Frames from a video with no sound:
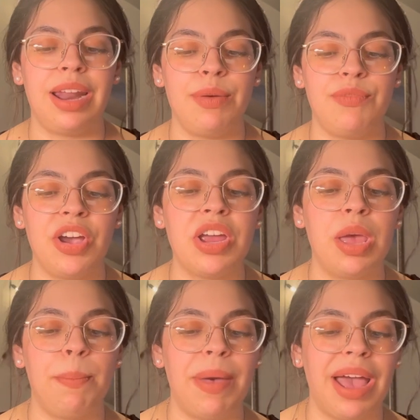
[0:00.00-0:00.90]
I'm very
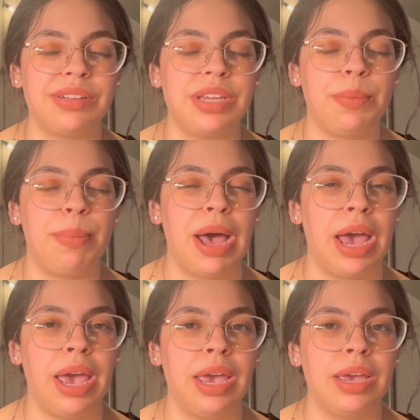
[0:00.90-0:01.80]
impacted
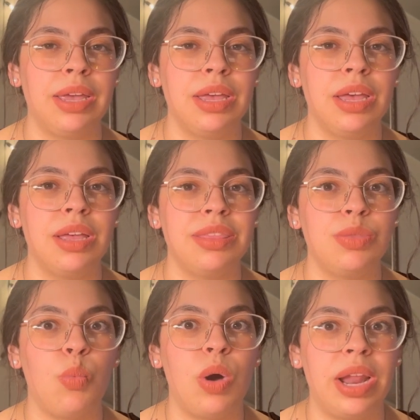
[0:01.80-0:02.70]
by
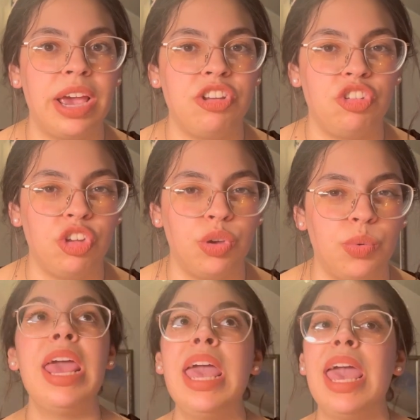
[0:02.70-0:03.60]
what I
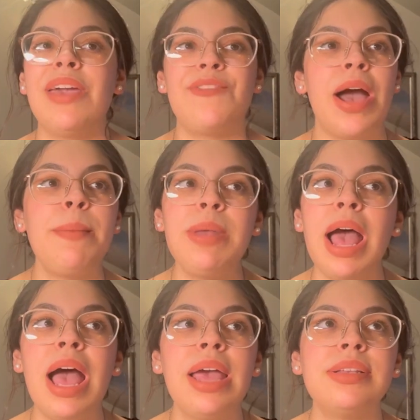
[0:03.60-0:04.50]
do. If I'm
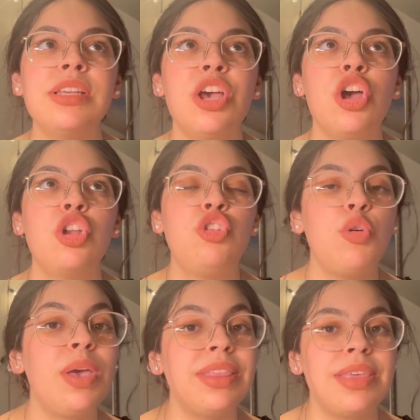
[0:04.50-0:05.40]
not
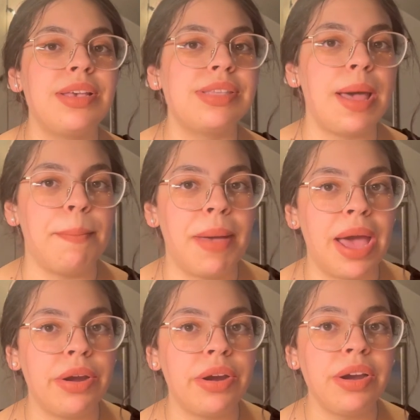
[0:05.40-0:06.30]
doing things that
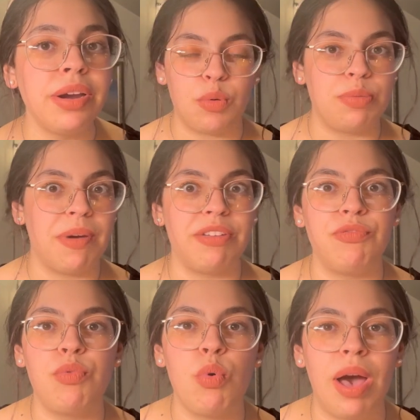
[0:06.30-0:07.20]
matter with my
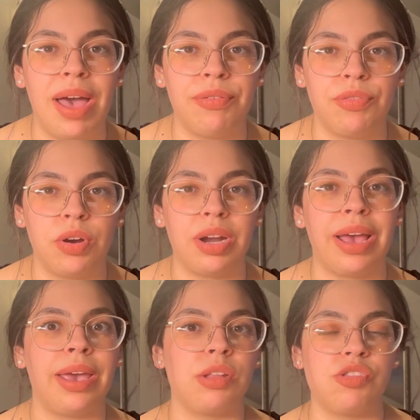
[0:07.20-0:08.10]
full effort,
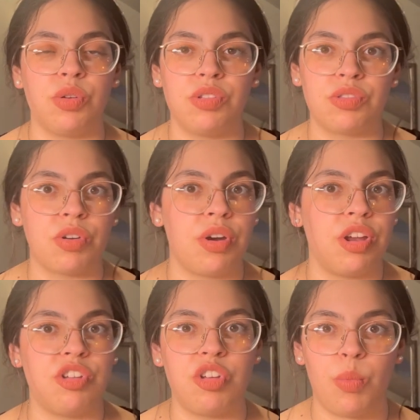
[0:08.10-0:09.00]
I get so
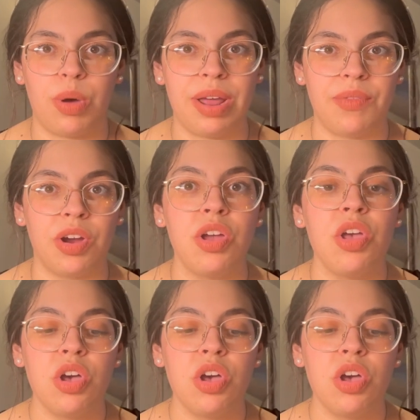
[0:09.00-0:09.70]
discouraged and whatever.